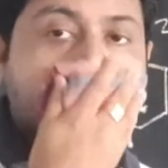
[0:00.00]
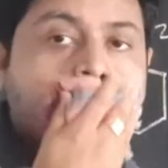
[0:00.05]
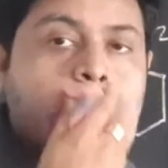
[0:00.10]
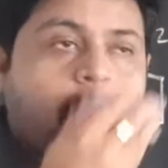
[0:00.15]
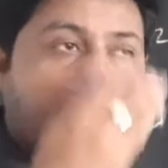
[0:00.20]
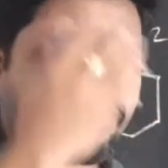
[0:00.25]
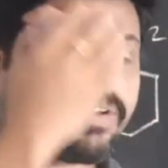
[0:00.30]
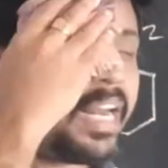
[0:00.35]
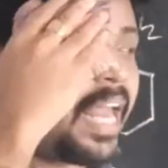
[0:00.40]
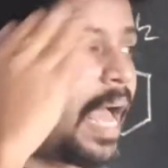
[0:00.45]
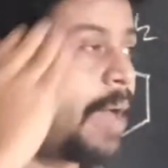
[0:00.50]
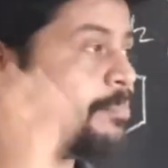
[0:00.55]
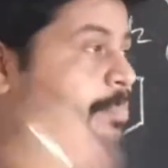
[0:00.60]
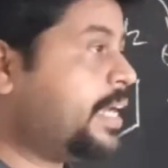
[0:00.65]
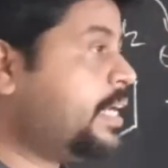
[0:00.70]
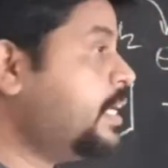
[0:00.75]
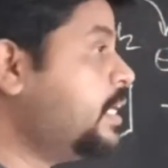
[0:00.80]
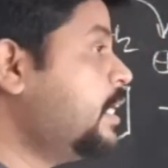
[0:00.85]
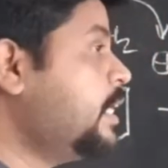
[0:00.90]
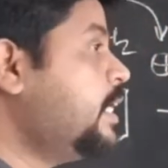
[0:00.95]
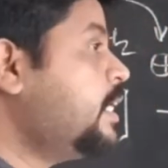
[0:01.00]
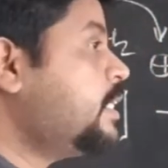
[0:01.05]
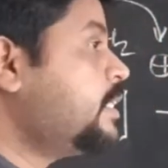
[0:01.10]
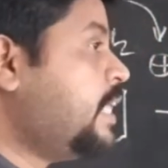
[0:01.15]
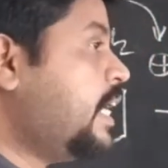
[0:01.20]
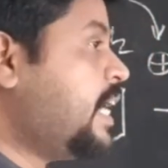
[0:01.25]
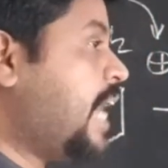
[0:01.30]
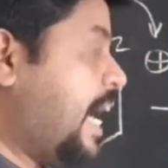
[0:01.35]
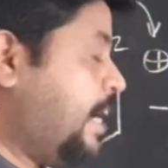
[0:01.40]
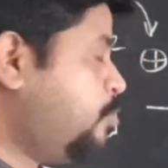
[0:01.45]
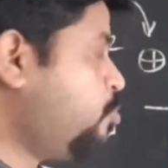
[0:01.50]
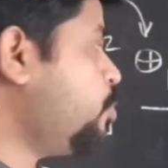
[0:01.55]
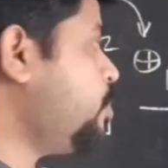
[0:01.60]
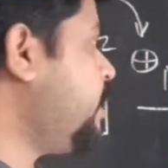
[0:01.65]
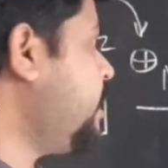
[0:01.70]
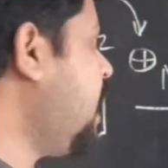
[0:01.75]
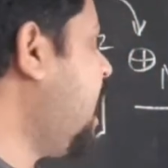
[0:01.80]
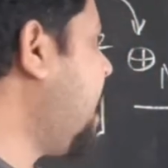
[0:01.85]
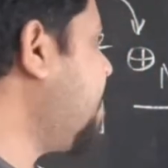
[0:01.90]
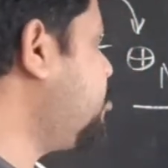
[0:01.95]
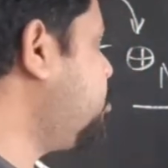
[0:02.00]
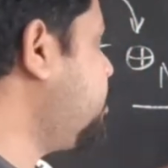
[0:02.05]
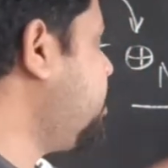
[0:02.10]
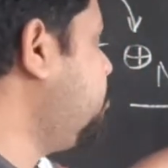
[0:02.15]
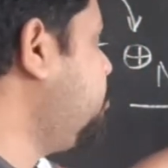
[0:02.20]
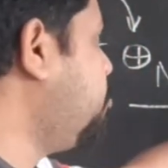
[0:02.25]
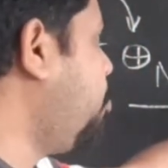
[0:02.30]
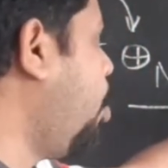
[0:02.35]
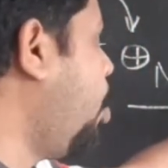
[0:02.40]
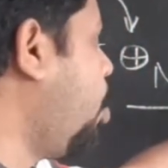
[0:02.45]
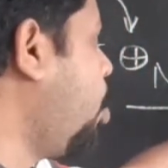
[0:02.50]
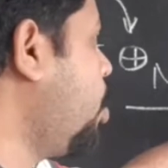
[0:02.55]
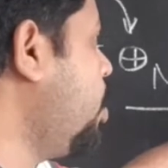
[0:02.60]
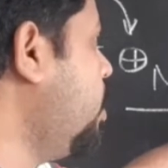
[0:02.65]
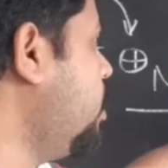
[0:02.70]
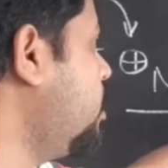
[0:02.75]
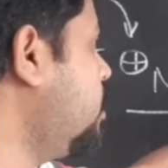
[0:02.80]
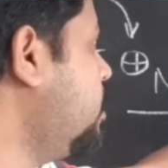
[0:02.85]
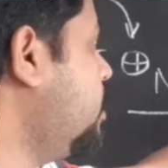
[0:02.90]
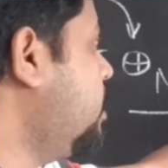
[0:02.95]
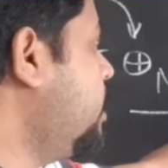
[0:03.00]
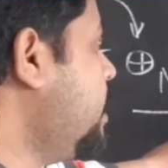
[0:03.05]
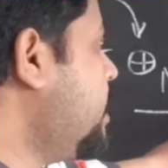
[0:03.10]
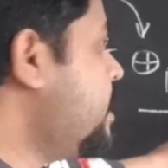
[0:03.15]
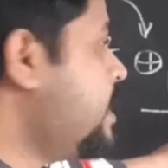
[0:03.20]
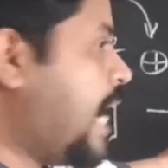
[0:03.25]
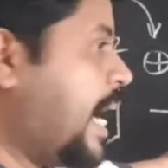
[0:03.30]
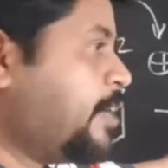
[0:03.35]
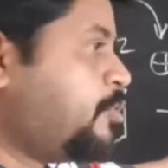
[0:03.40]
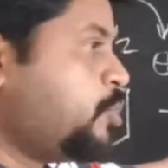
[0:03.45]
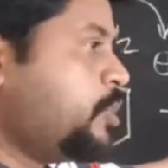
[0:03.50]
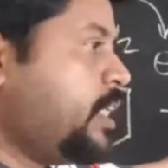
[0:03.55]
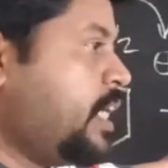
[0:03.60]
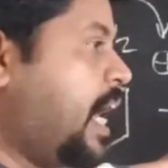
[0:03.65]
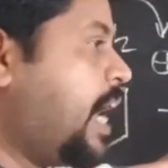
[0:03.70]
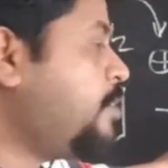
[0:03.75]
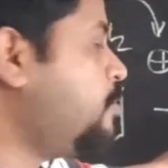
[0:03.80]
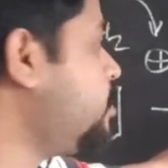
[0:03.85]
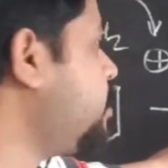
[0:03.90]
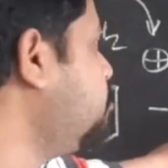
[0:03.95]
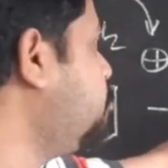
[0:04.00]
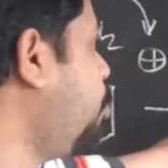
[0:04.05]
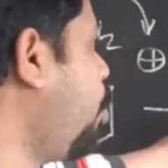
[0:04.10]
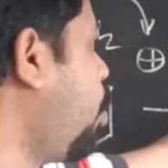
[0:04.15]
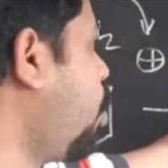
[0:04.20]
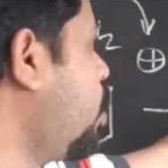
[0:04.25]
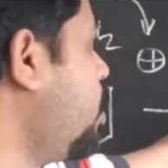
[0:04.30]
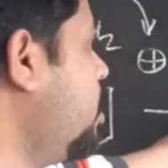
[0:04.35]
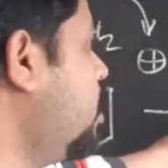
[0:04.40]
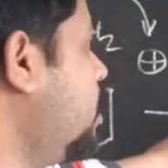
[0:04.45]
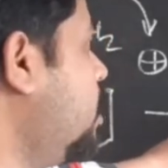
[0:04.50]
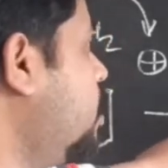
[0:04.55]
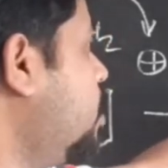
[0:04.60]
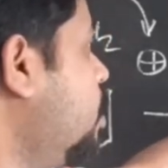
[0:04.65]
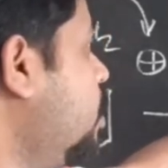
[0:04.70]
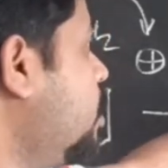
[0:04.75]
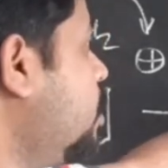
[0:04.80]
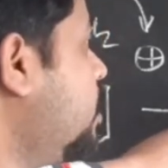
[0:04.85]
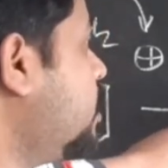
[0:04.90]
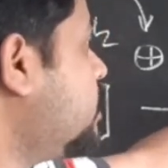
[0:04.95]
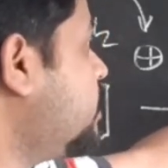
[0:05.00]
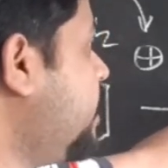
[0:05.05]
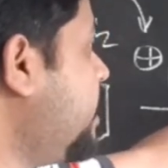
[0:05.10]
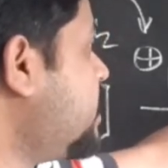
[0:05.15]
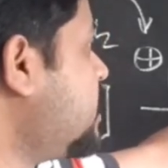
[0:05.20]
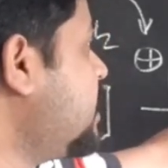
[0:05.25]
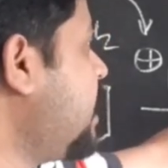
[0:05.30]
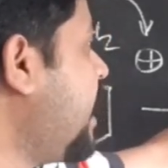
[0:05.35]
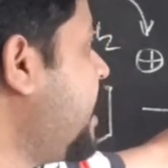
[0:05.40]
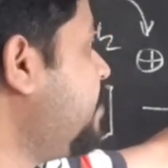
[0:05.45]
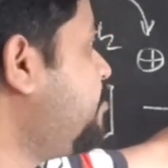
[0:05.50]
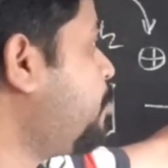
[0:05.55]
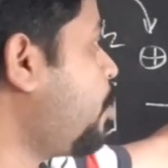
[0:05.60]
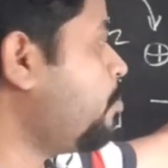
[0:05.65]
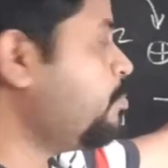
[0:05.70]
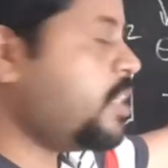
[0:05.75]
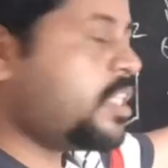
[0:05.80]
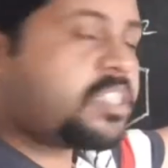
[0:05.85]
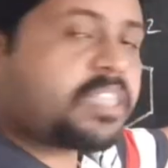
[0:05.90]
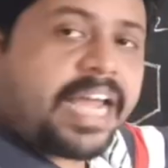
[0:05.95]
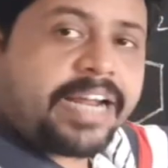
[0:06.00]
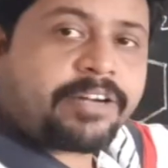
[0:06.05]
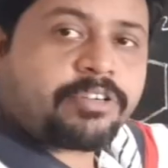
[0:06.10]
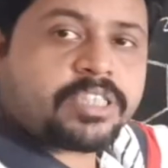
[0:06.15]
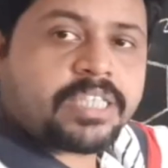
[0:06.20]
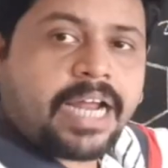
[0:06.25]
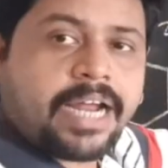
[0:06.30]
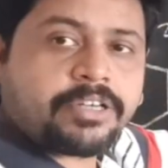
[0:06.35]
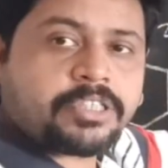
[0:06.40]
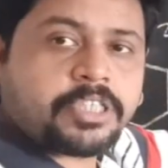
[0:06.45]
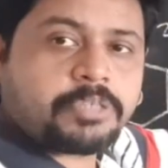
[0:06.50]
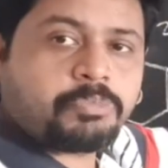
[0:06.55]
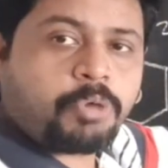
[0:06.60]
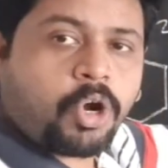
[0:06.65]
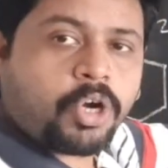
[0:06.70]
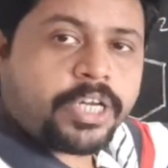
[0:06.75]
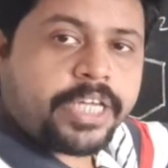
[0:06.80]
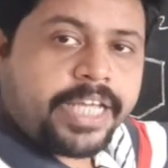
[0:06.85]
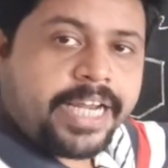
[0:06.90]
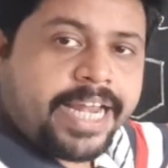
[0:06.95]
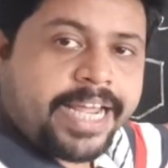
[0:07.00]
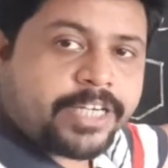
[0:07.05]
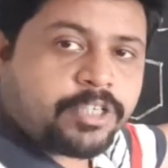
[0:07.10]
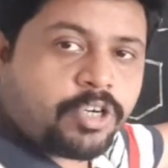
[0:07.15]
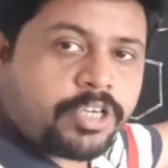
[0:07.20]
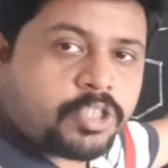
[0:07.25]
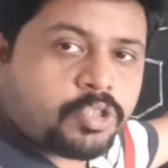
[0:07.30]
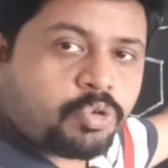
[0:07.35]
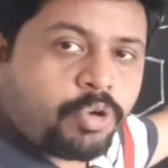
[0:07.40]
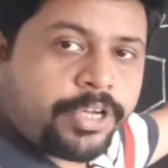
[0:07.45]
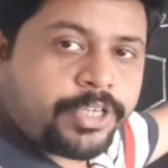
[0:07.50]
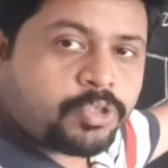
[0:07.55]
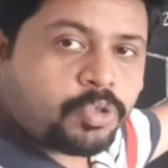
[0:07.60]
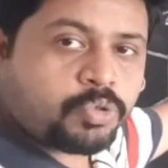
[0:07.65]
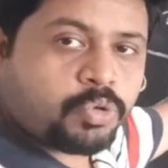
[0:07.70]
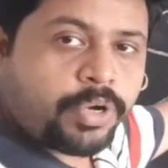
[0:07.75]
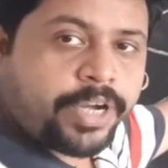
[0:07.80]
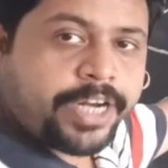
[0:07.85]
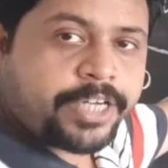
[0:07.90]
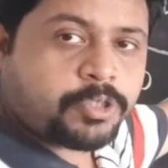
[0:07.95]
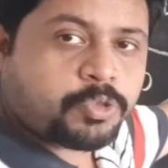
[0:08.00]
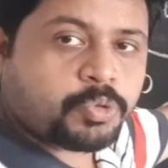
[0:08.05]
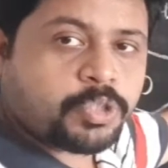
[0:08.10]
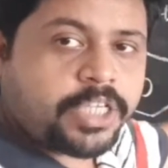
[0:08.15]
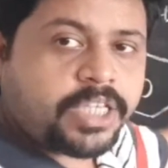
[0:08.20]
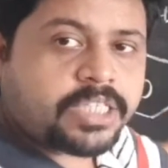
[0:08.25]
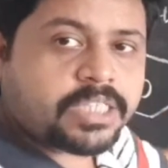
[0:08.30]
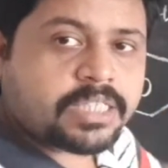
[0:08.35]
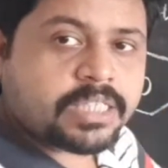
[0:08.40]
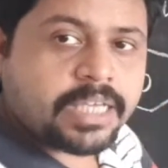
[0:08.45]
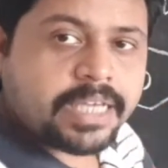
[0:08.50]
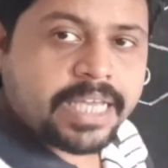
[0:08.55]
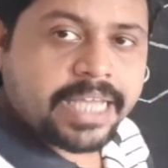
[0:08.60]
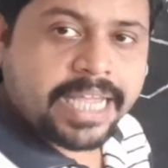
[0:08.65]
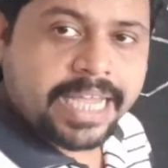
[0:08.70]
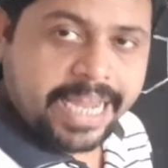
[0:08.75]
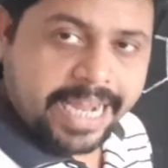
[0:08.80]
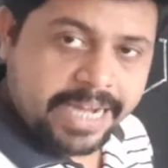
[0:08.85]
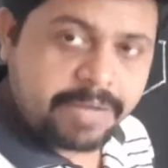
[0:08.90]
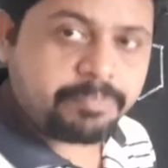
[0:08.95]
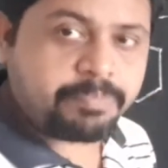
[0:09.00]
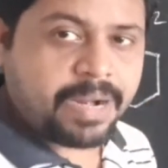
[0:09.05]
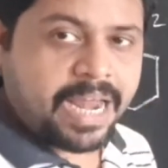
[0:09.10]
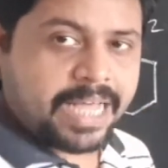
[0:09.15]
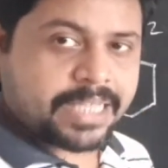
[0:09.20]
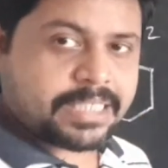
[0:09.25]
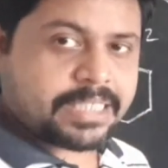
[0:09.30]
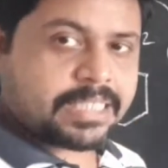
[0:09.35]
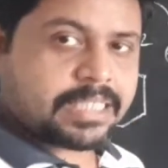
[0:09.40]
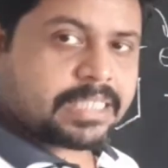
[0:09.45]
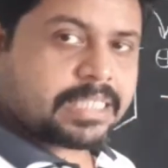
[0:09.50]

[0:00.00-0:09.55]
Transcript: What will happen? The nitrogen hydrogen bond, from this nitrogen hydrogen bond, electron is going to donate to this N plus.